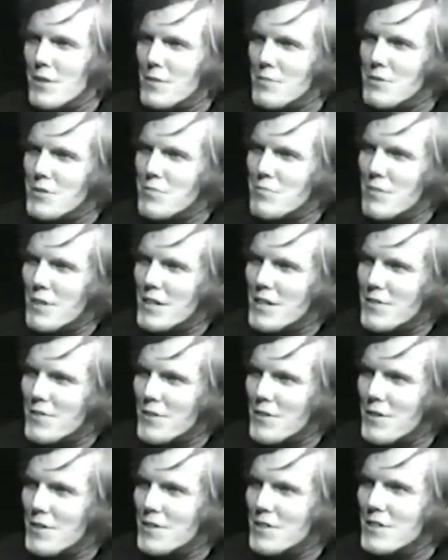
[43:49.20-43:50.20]
therapists might
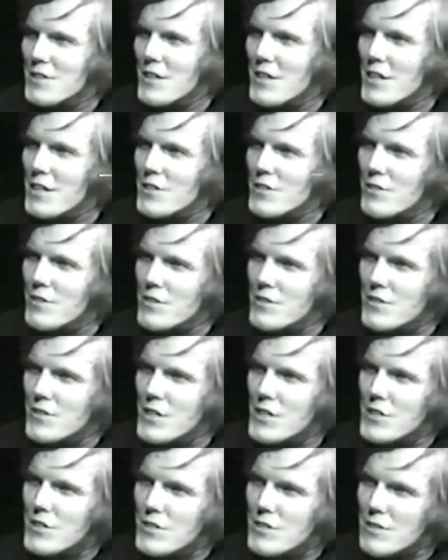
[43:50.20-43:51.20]
have called
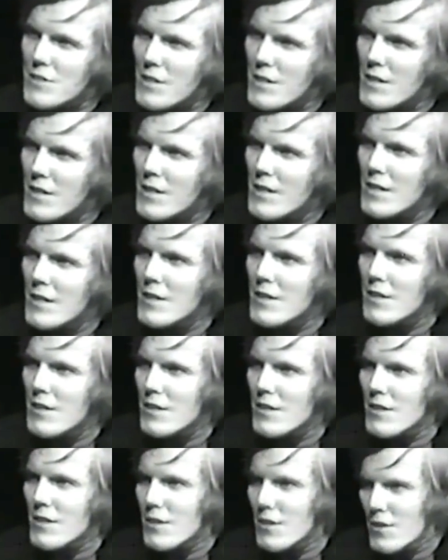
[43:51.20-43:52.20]
intellectualization
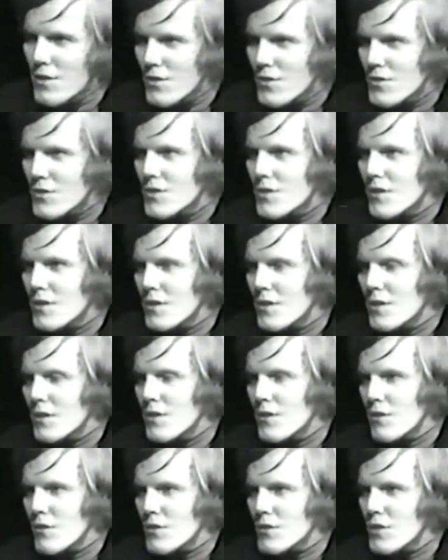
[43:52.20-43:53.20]
is,
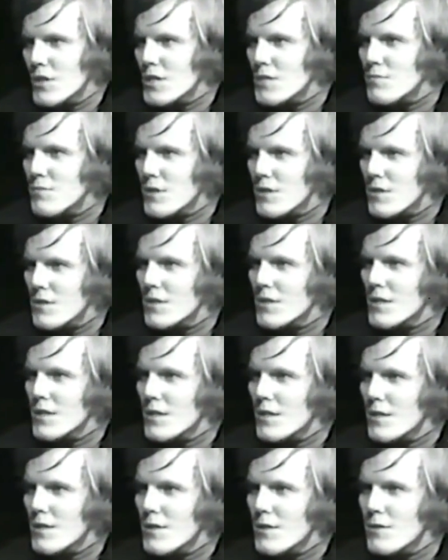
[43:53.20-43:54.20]
in your judgment,
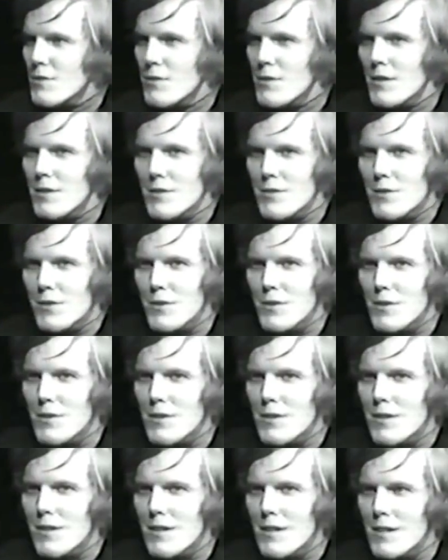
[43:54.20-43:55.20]

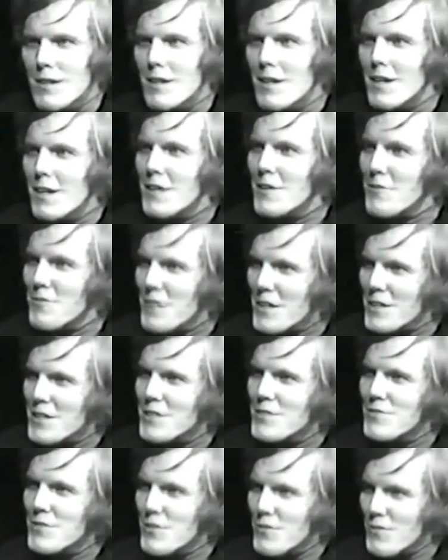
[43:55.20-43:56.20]
an
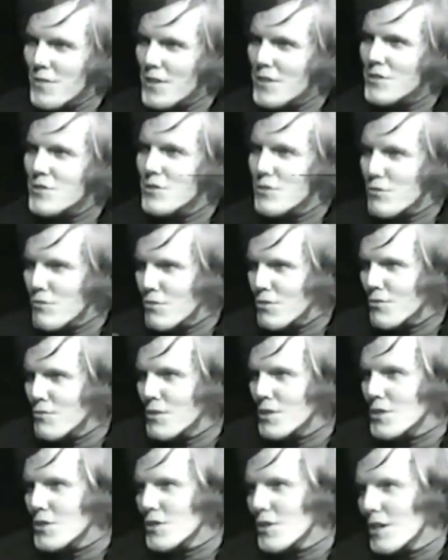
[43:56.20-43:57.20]
effective defense through
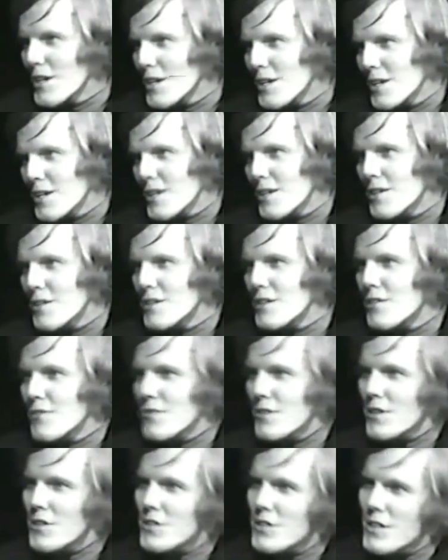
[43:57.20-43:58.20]
which they
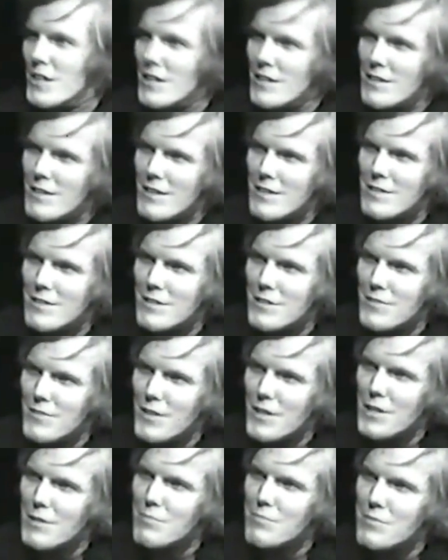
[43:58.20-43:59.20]
differentiate and
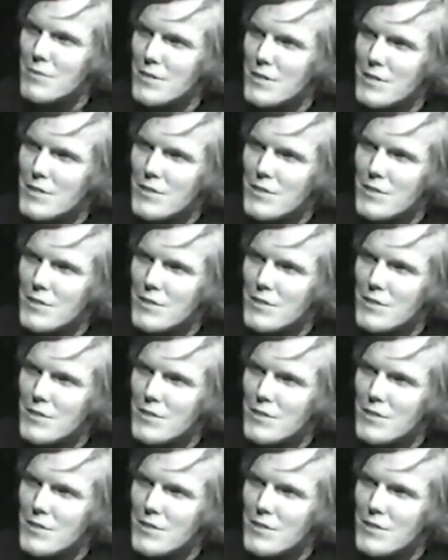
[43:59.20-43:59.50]
develop